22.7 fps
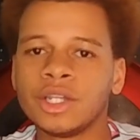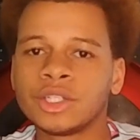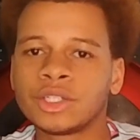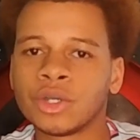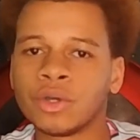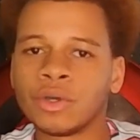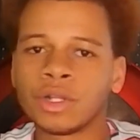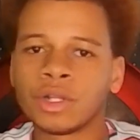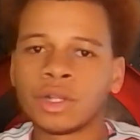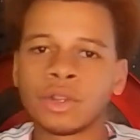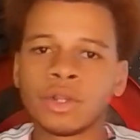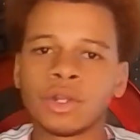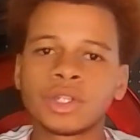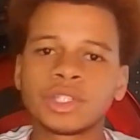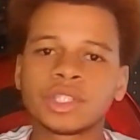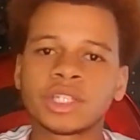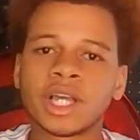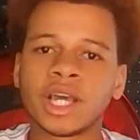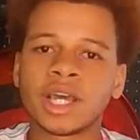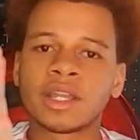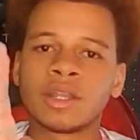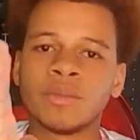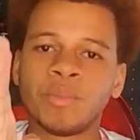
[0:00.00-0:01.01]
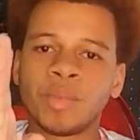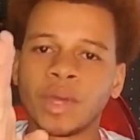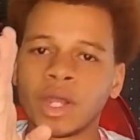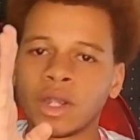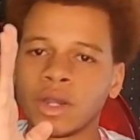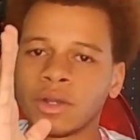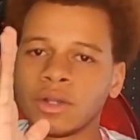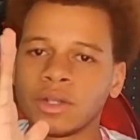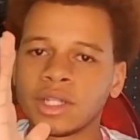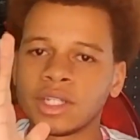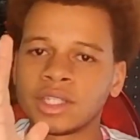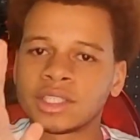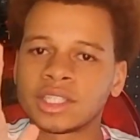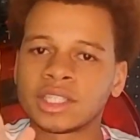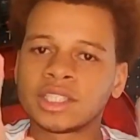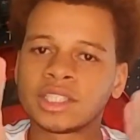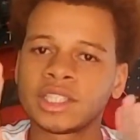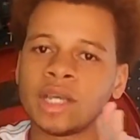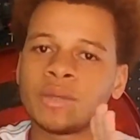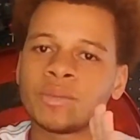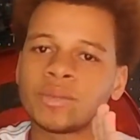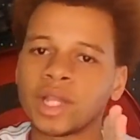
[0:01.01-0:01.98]
so it looks like the barrel is the
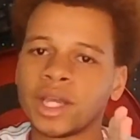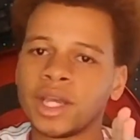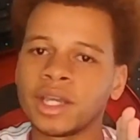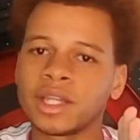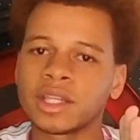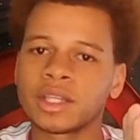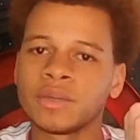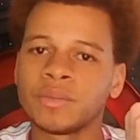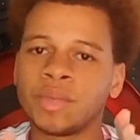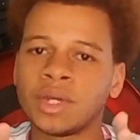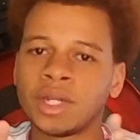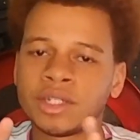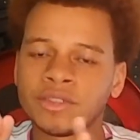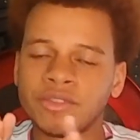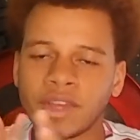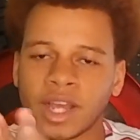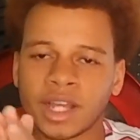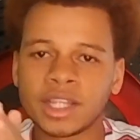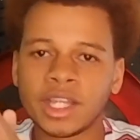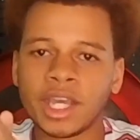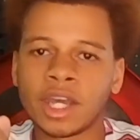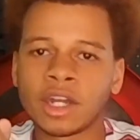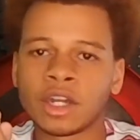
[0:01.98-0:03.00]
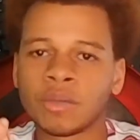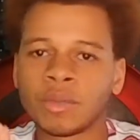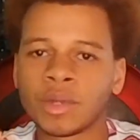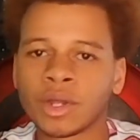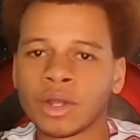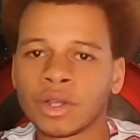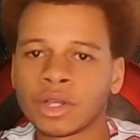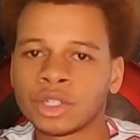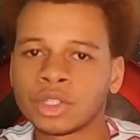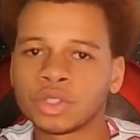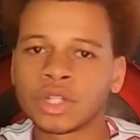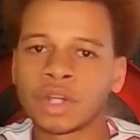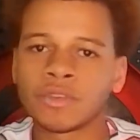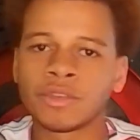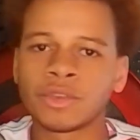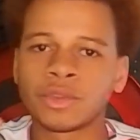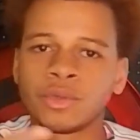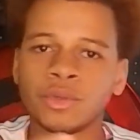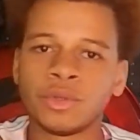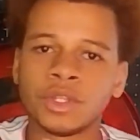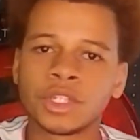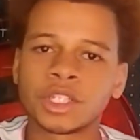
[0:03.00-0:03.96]
same length, but in fact the inner barrel can
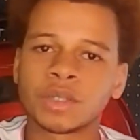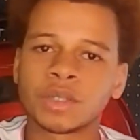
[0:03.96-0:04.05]
travel through the